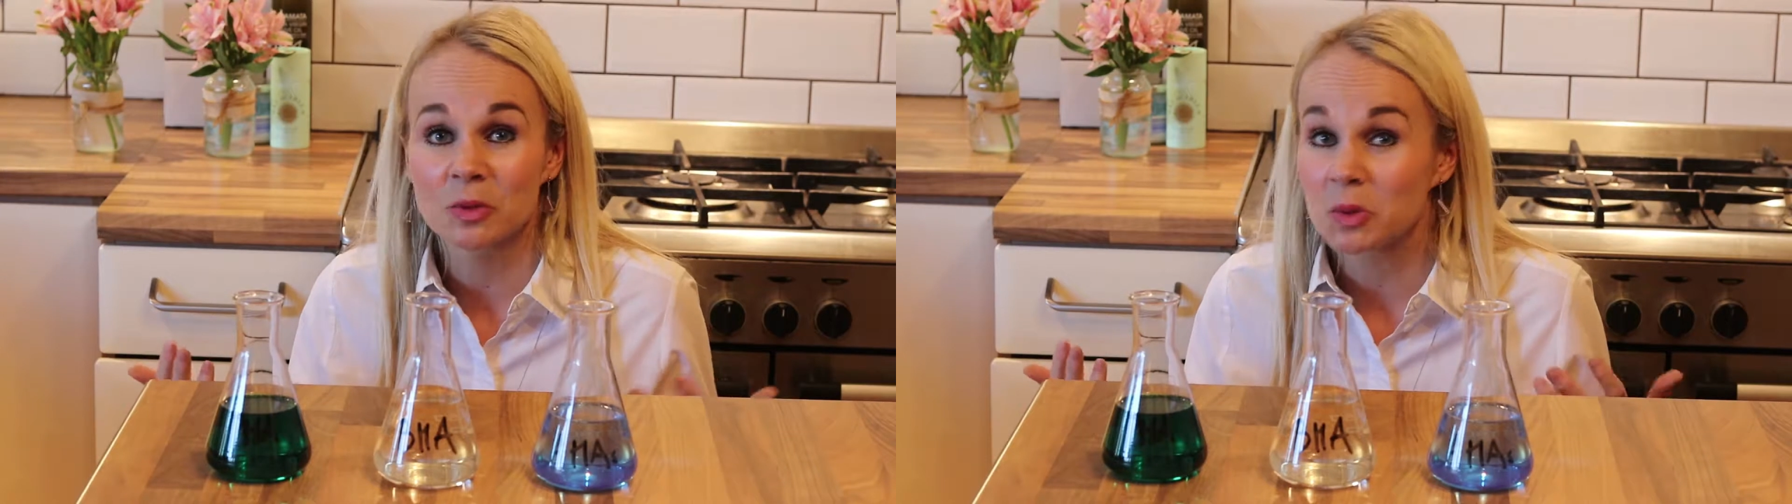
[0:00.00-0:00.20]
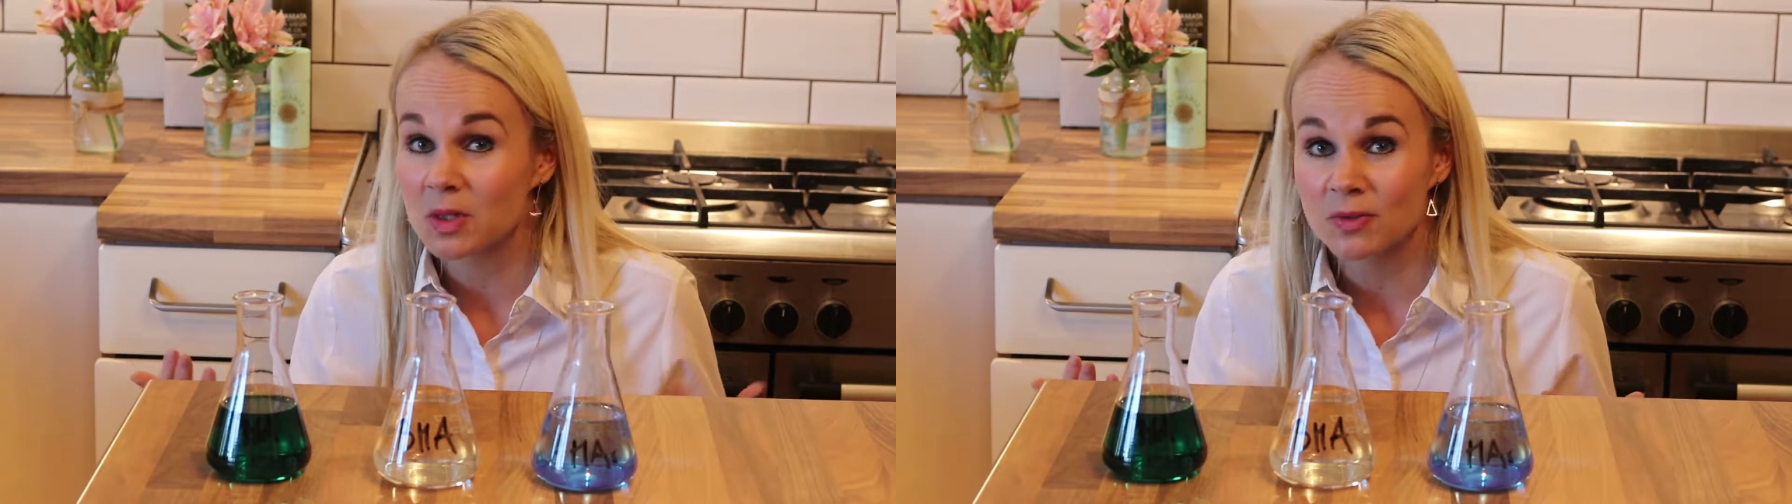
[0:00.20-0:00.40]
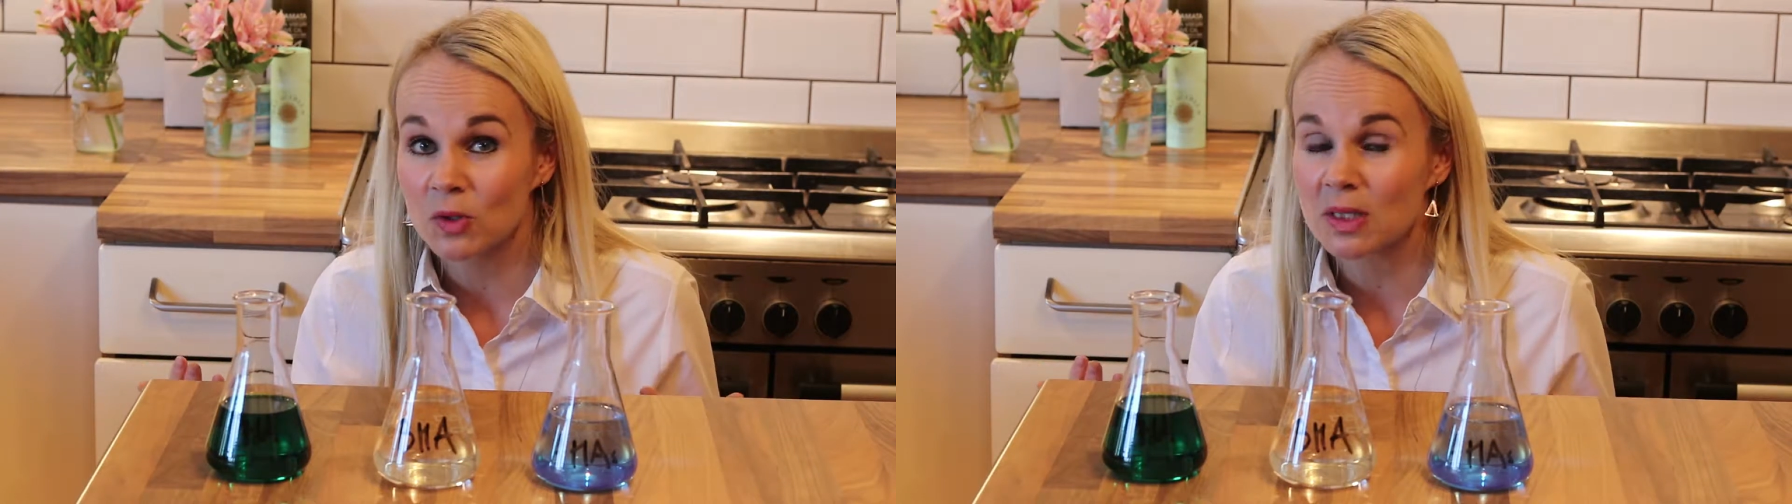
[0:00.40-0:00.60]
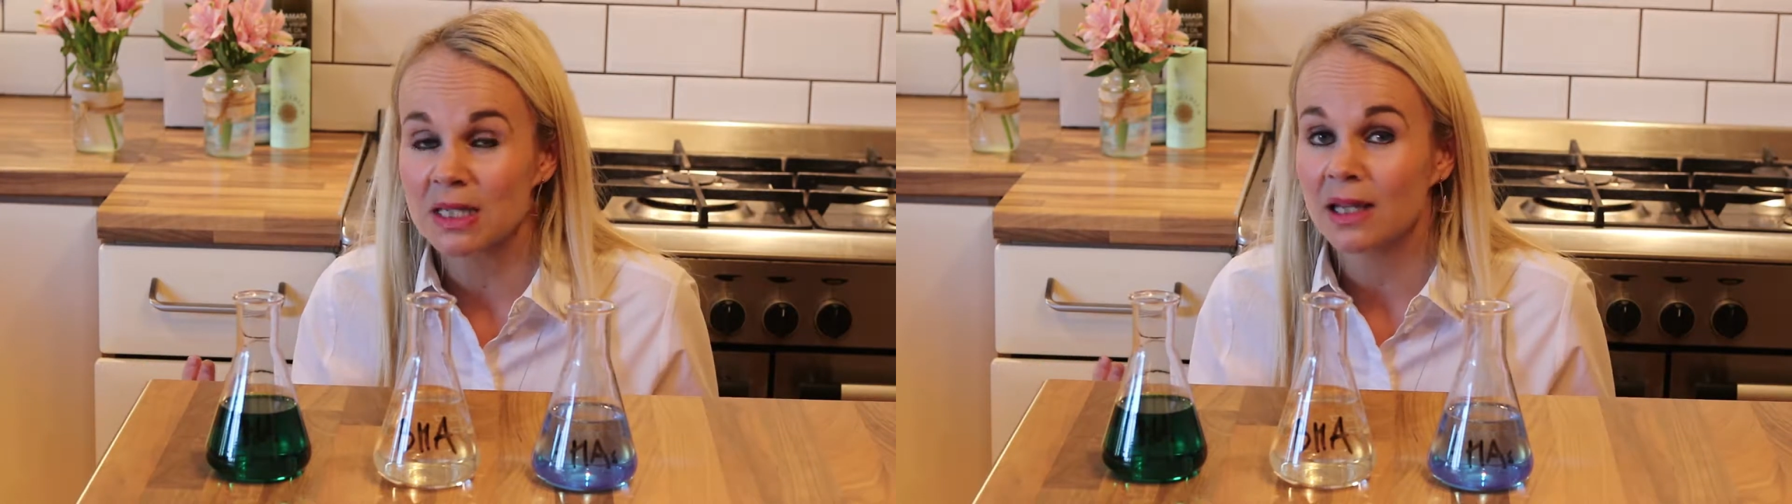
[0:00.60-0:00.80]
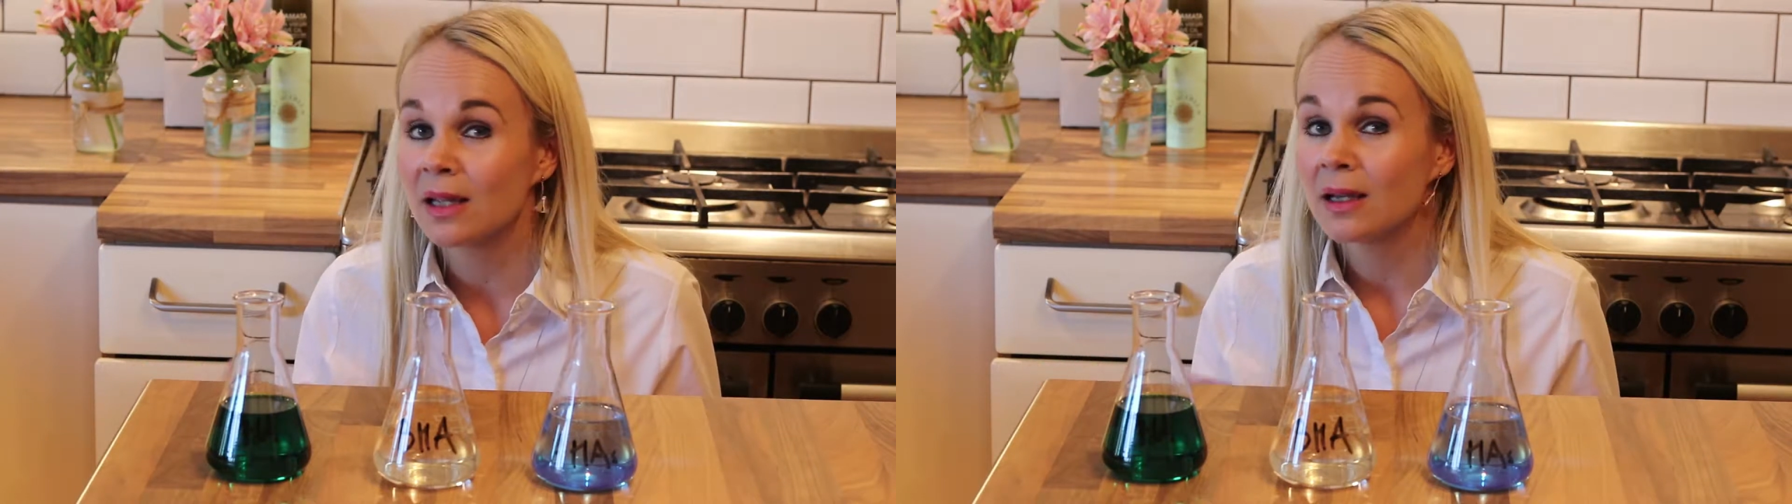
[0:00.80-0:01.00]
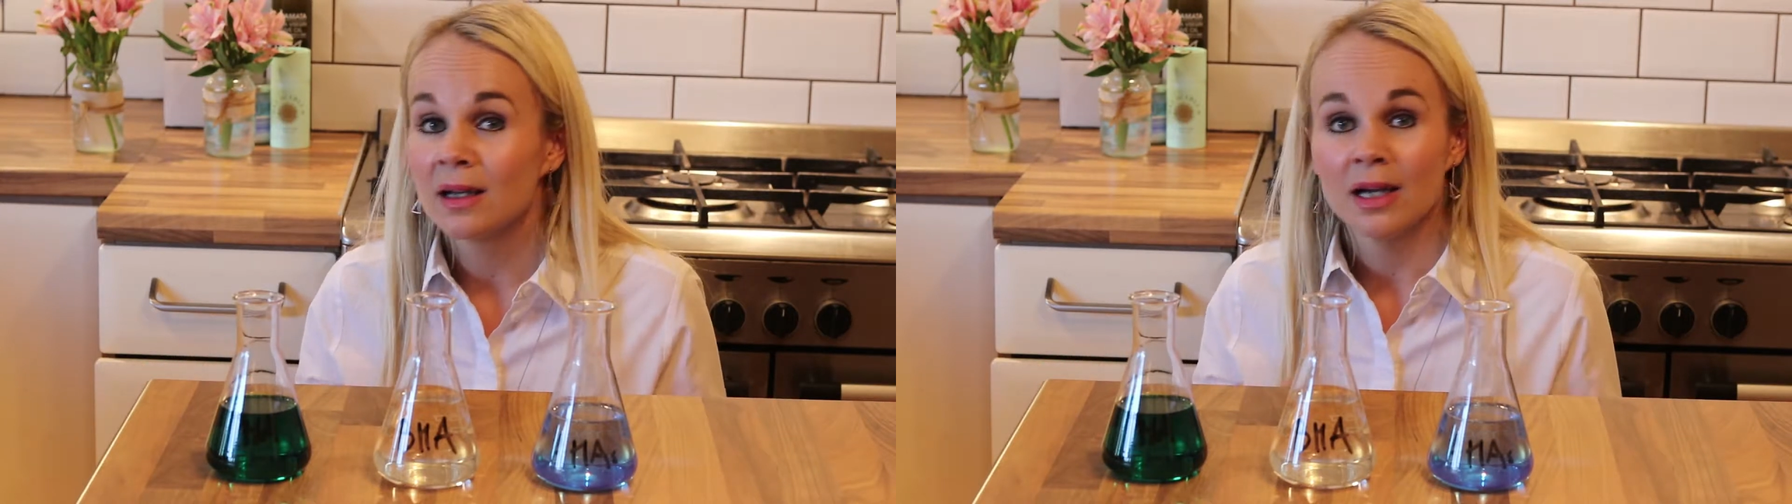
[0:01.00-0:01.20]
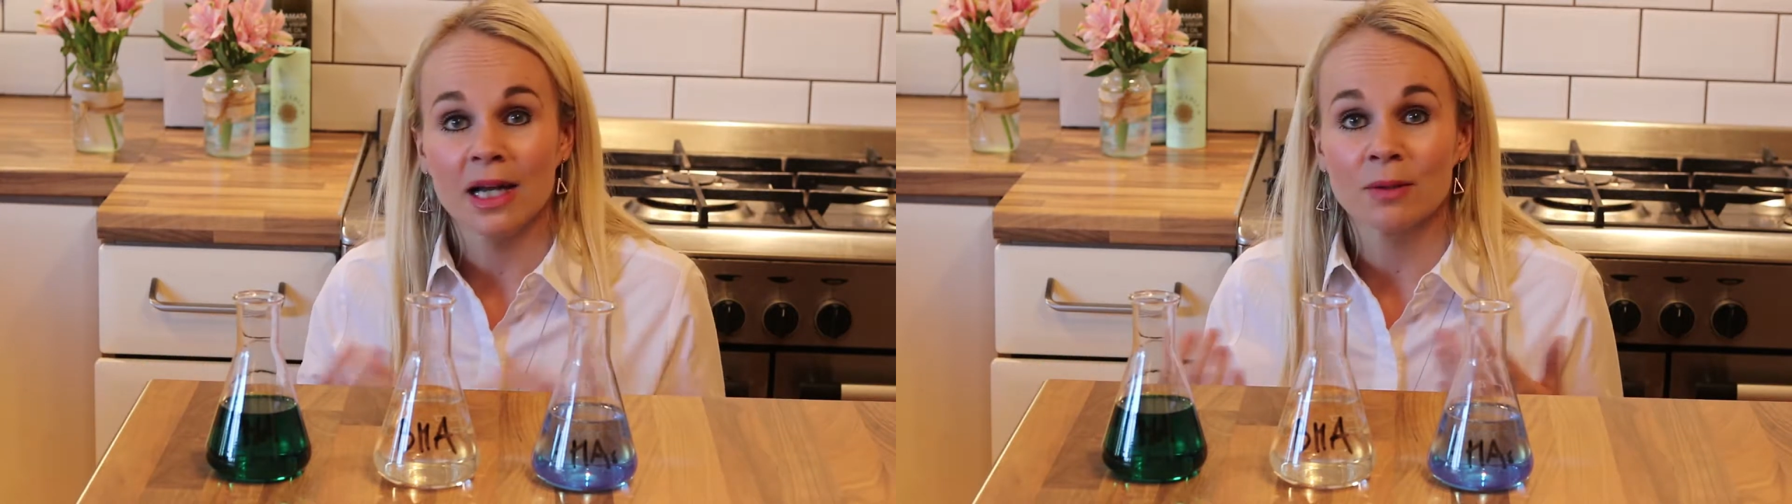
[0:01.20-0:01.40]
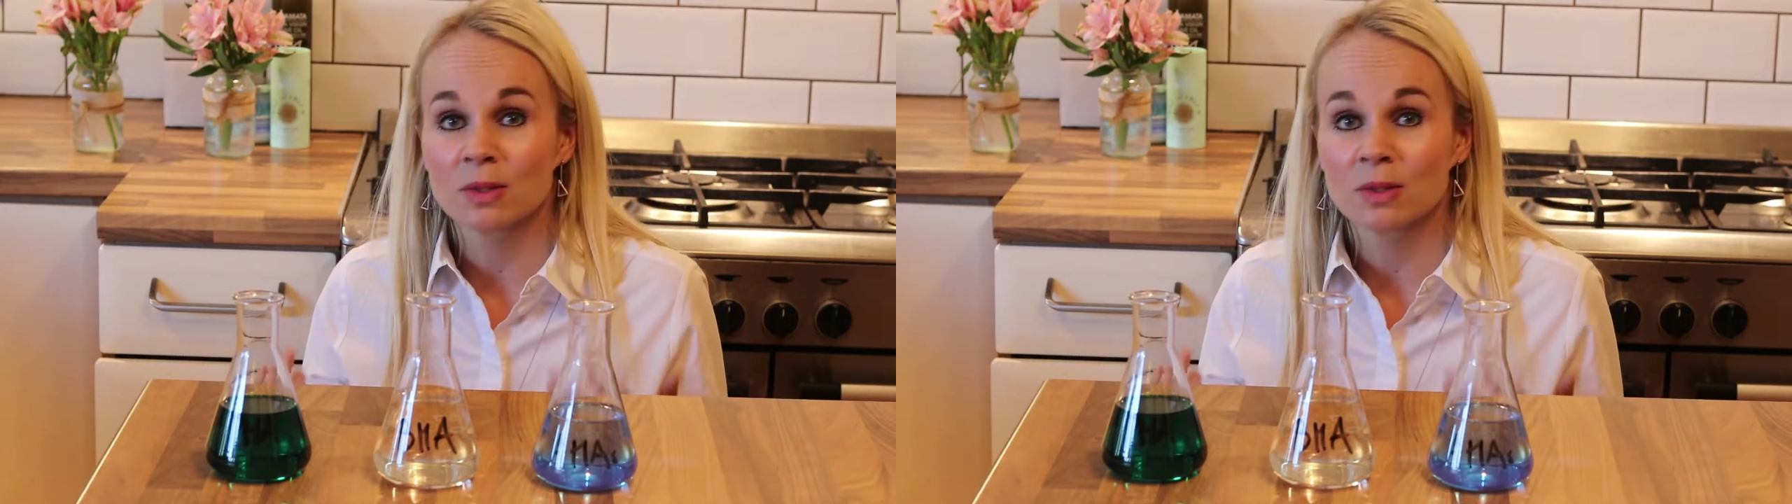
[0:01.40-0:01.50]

towards 40 and